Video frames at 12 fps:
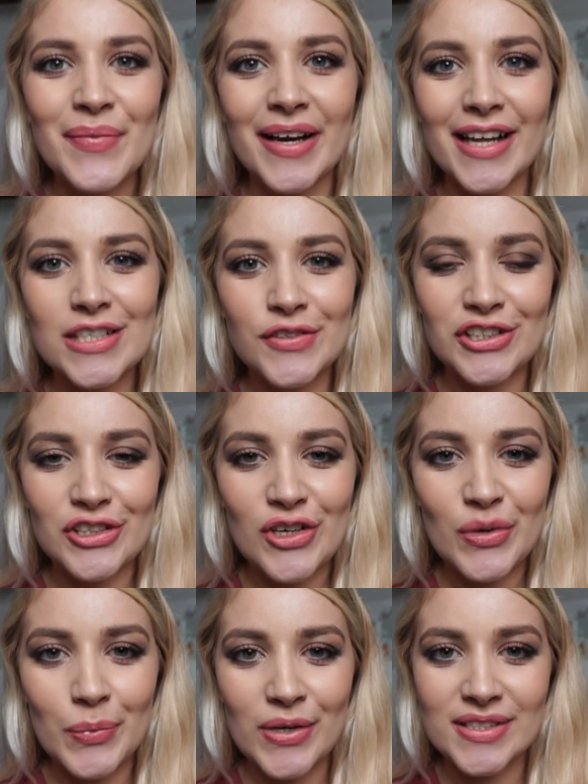my last
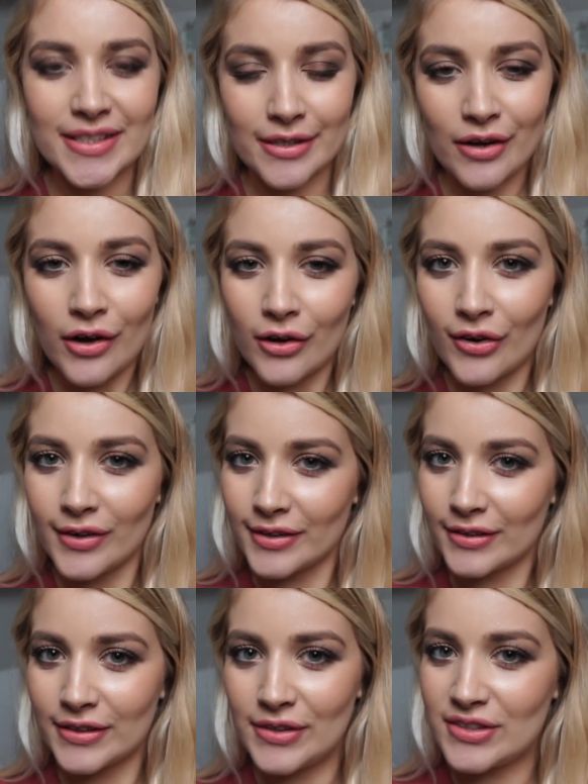video was like a haul
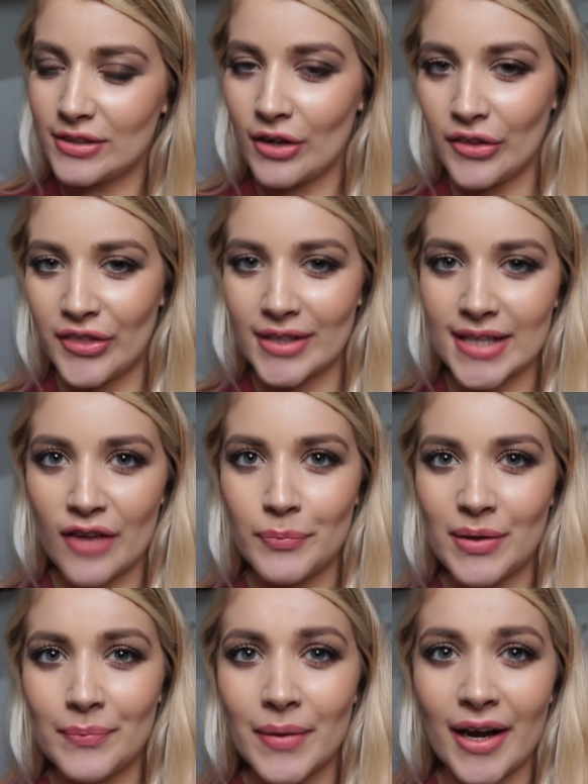including all the things I've
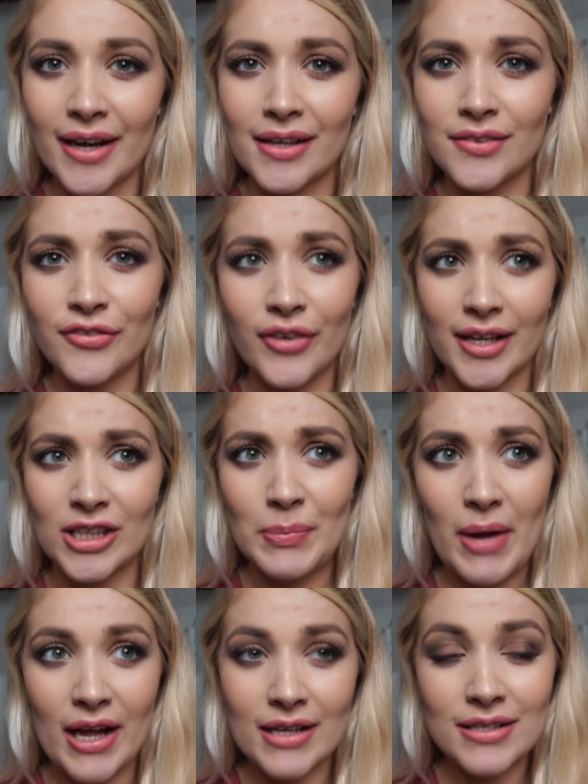been buying for like the
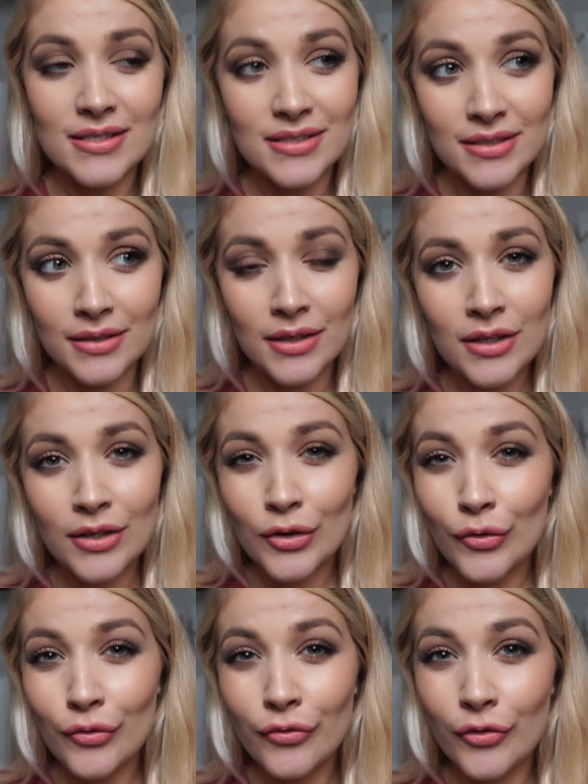past
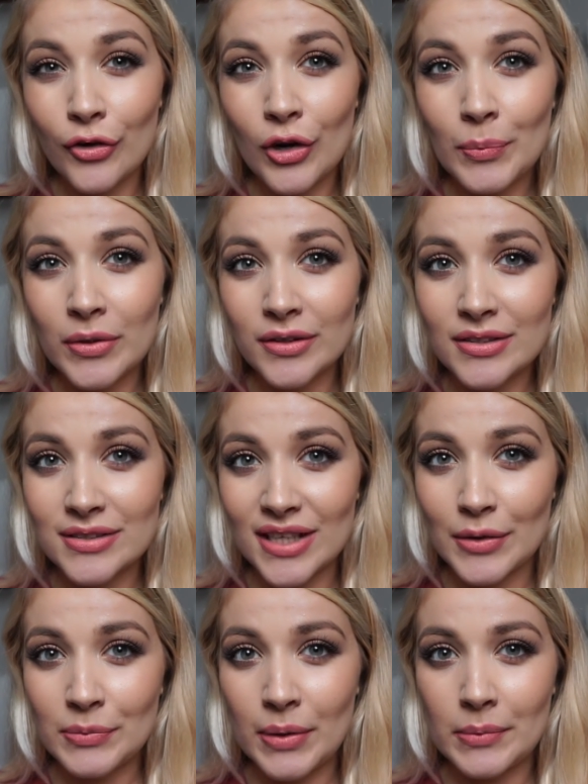four months I
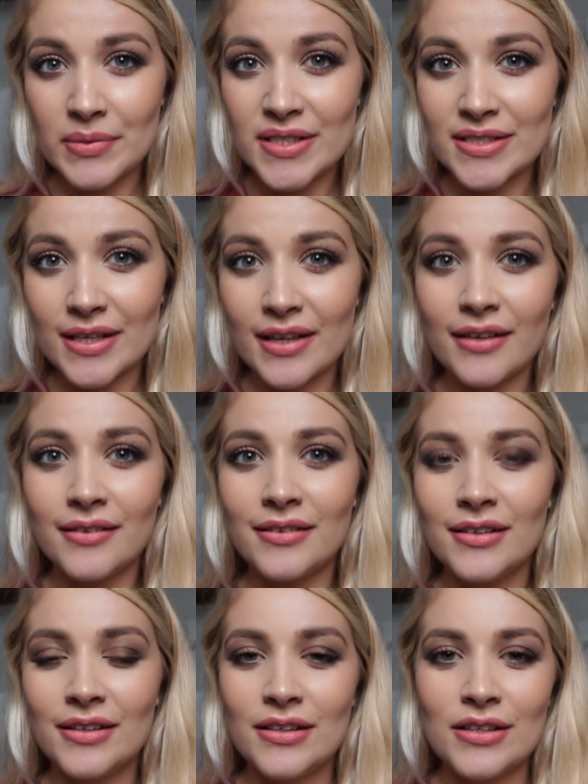would probably say
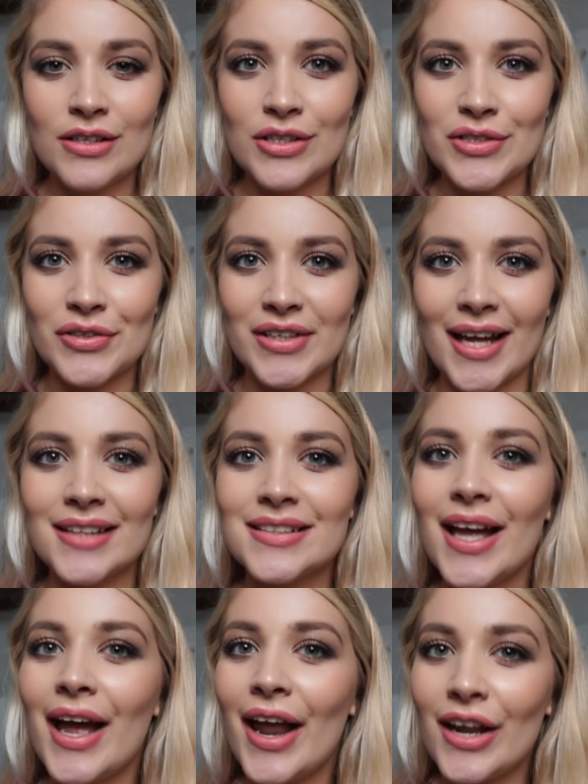so yeah it's a
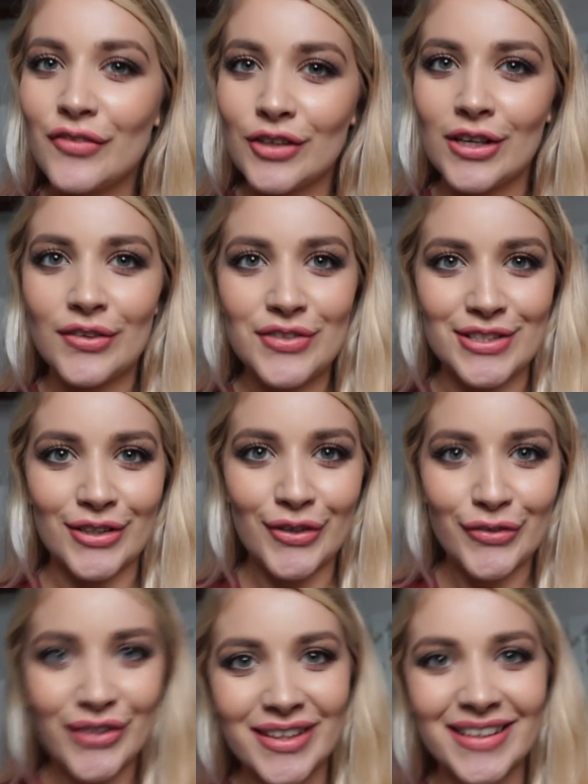hell of a lot of stuff